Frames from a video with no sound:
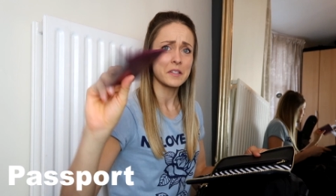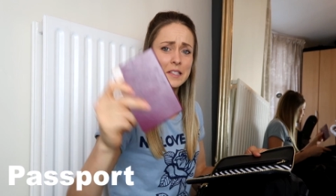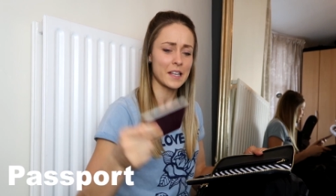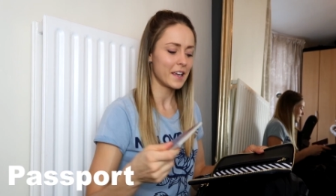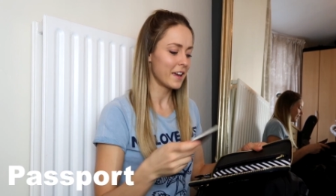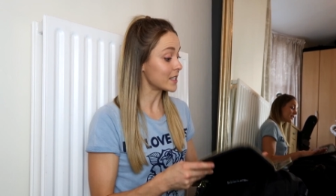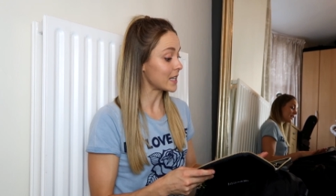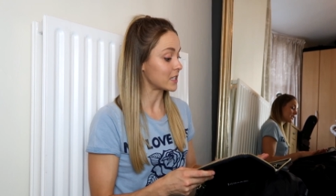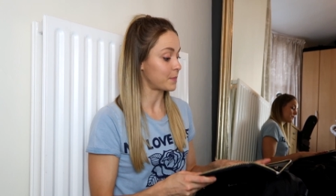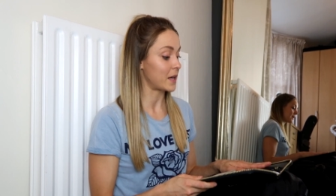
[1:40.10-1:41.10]
you can see this
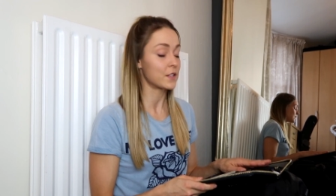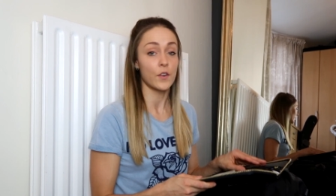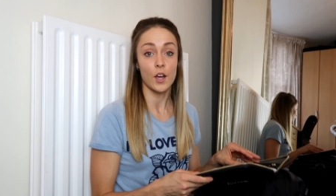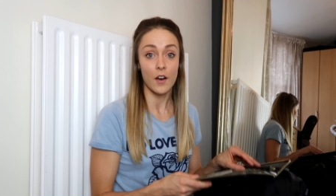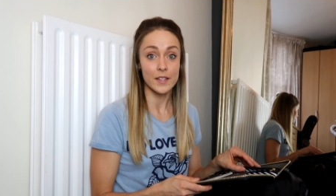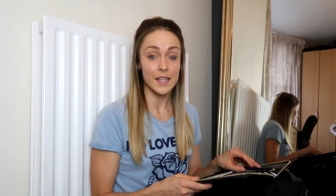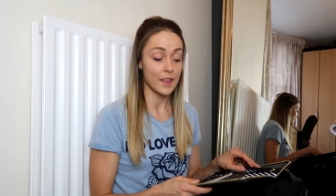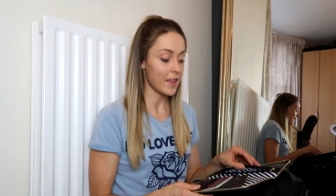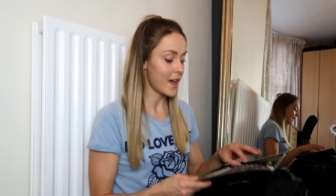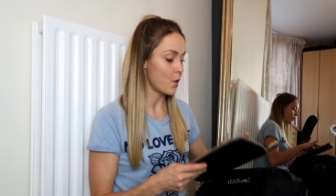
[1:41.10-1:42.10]
has space for currency
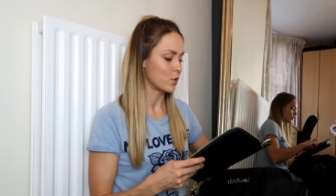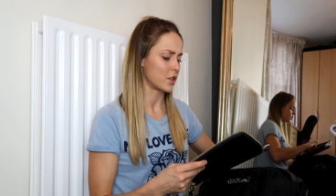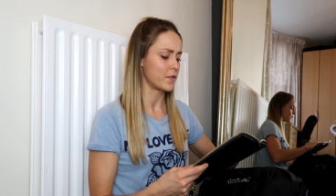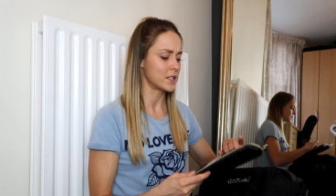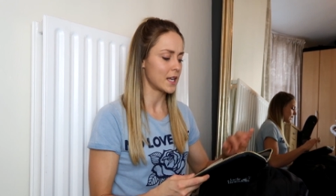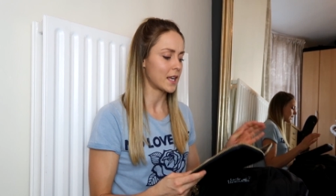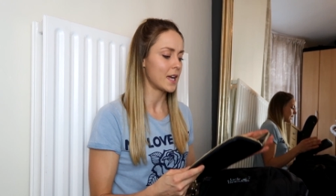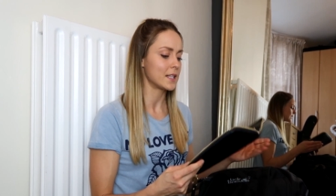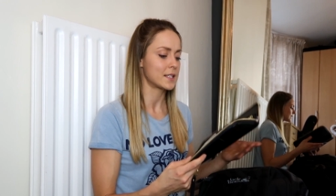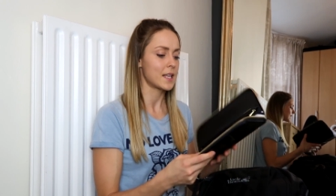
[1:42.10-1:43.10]
in there also for
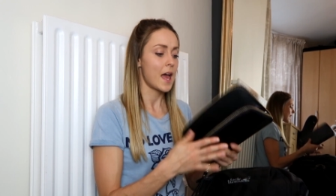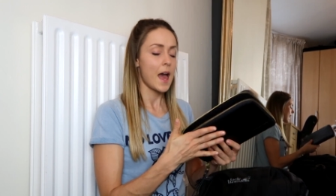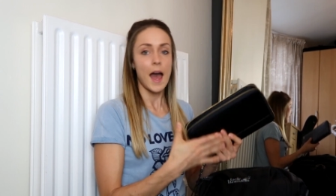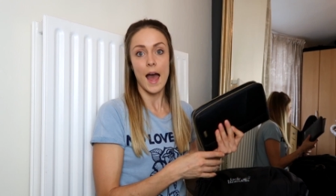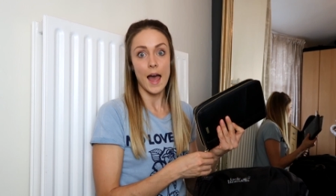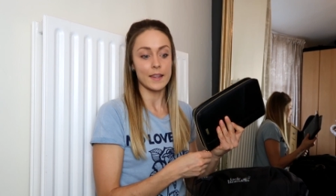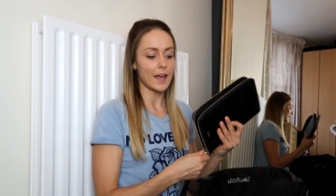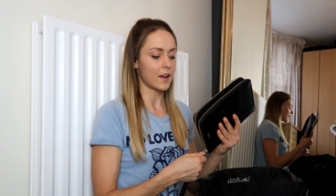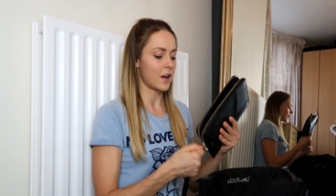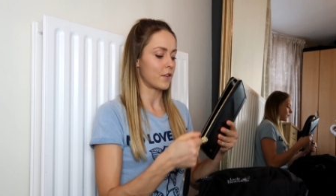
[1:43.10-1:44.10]
tickets and
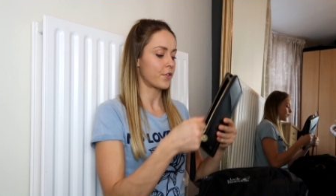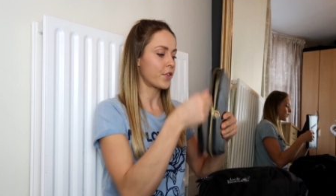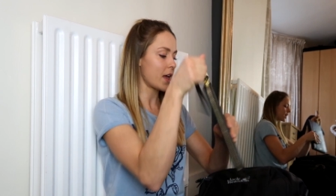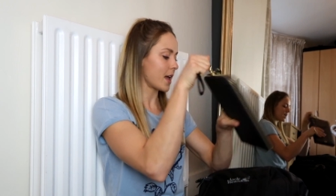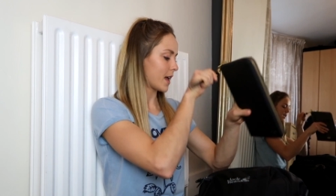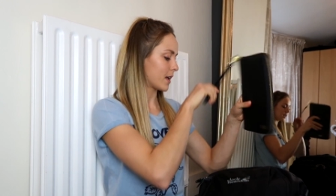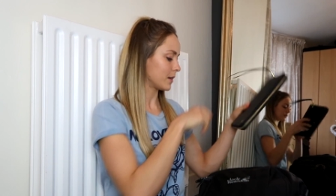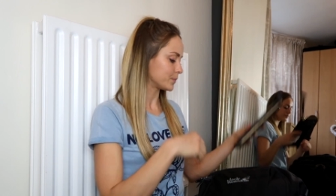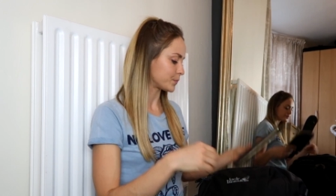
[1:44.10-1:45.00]
that kind of thing